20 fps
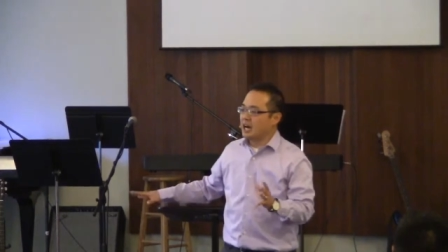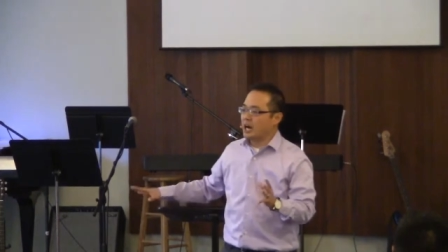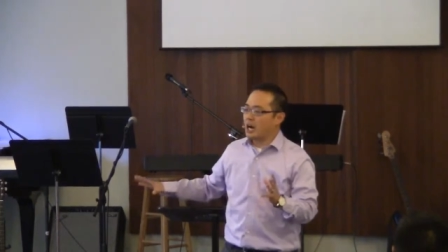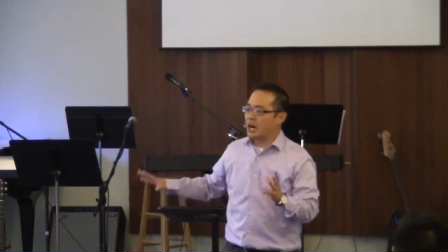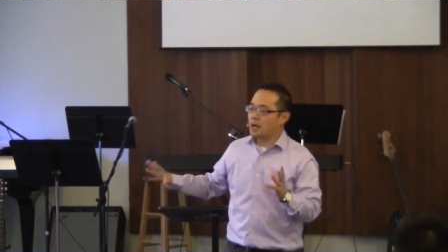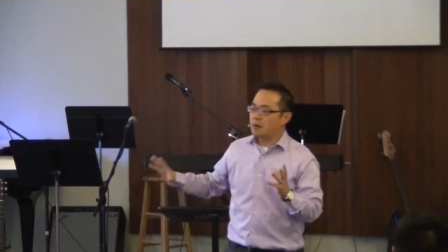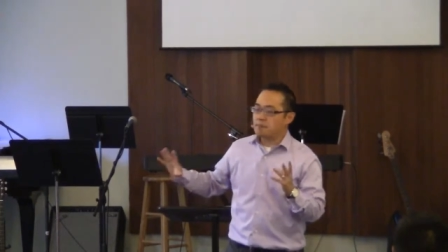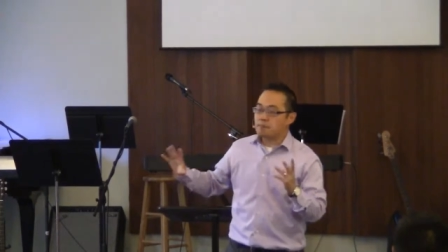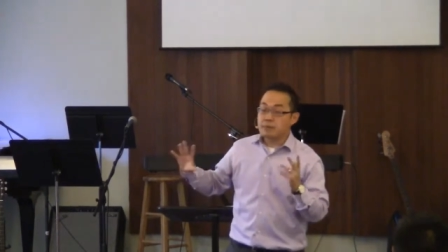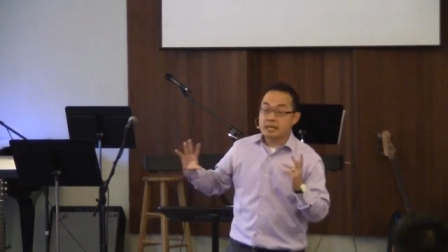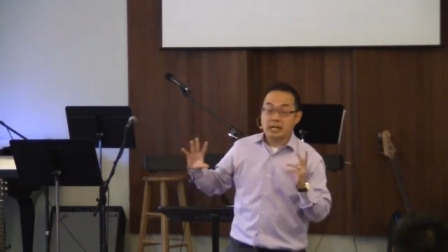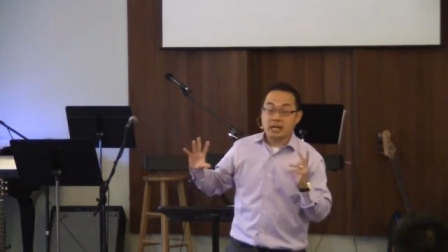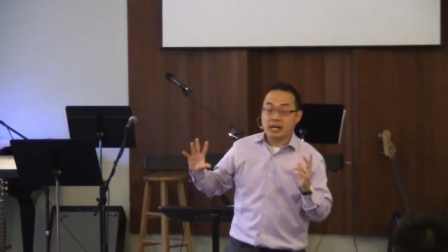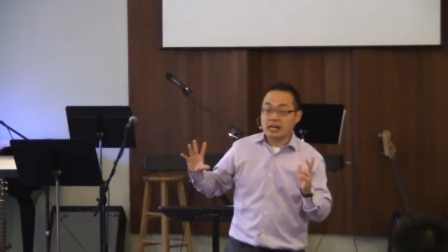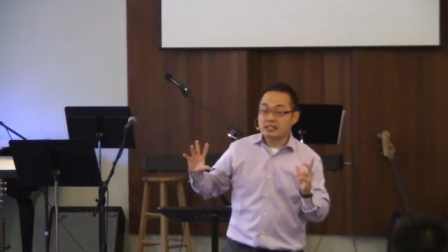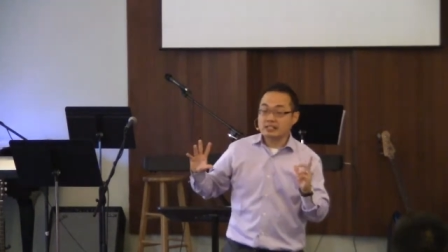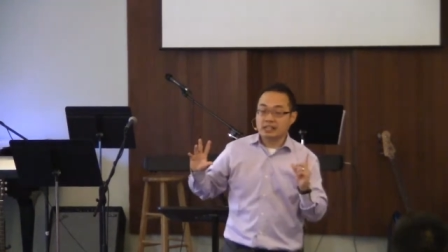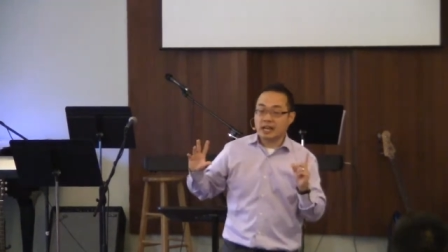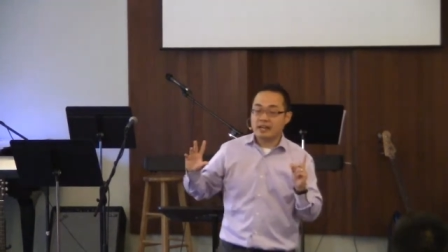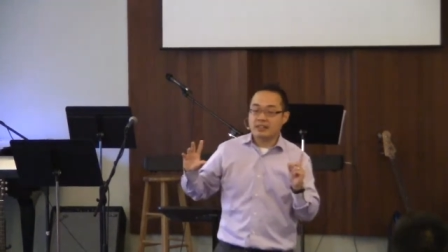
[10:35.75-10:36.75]
uh,
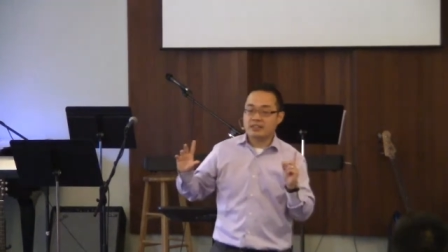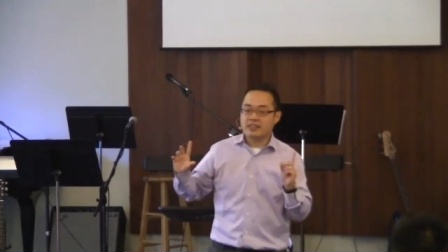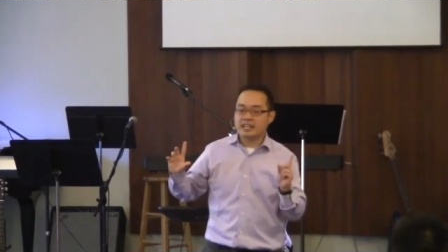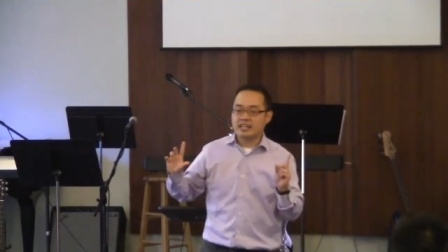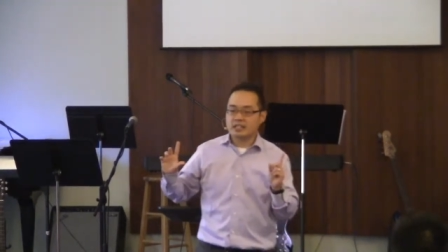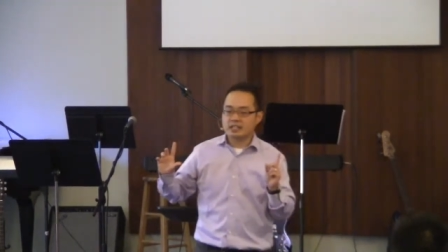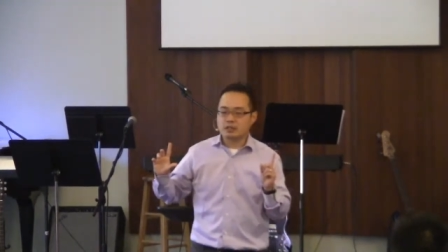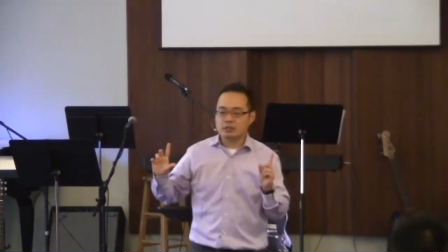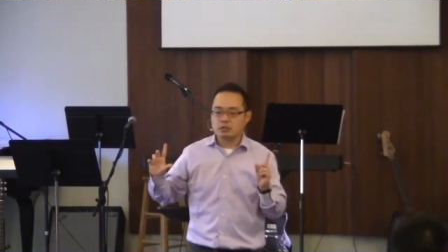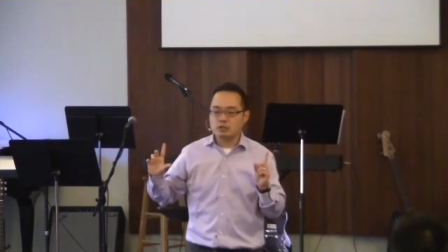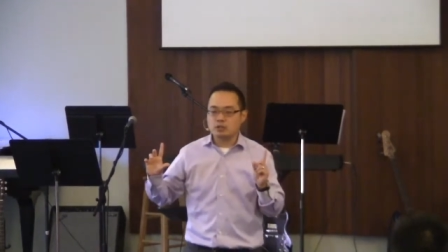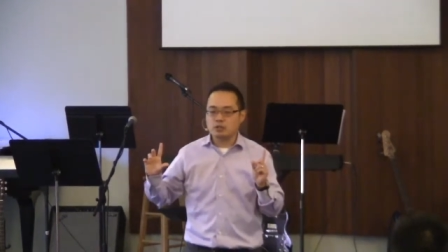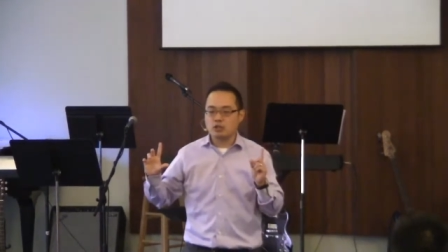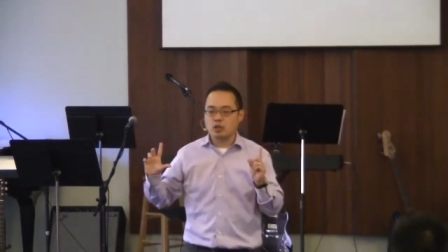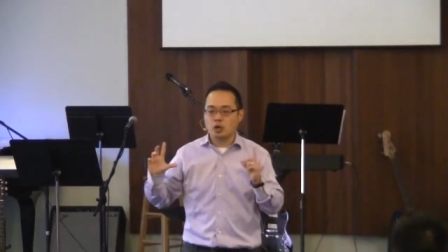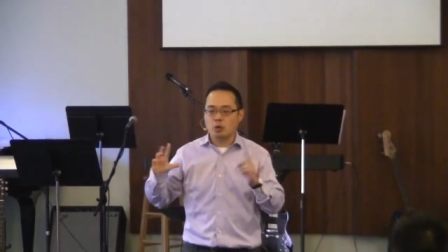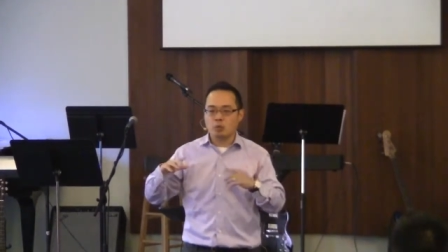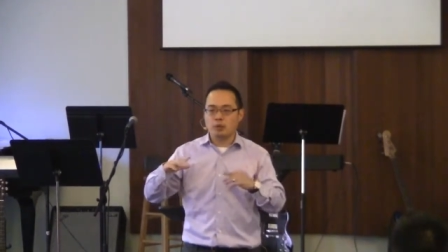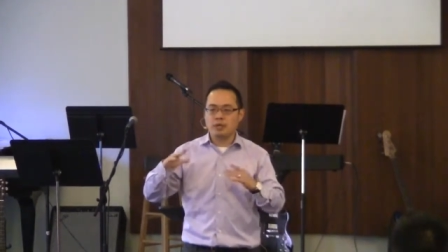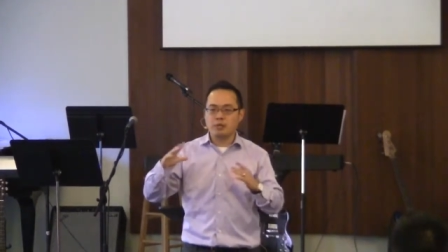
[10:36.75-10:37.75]
because i think you
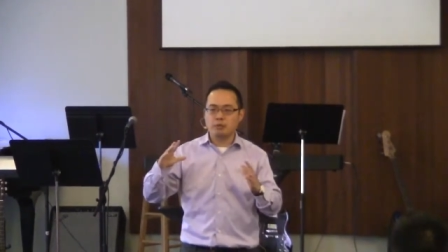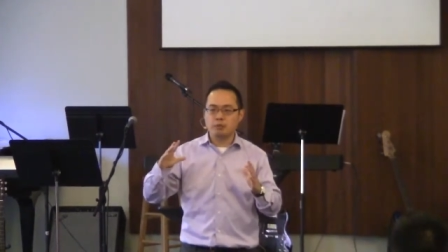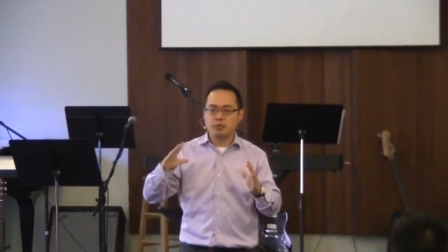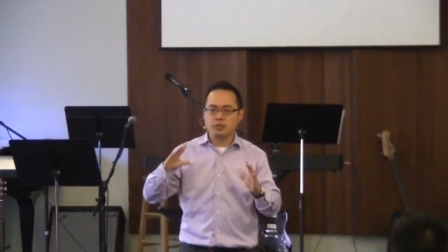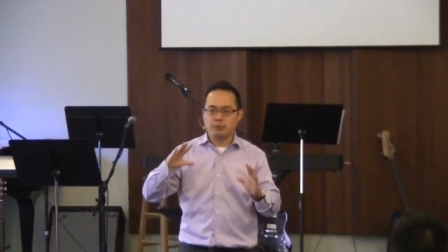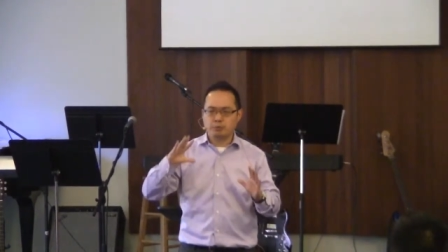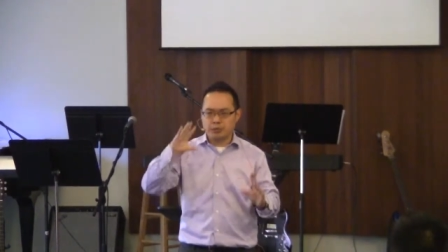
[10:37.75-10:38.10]
know we, we,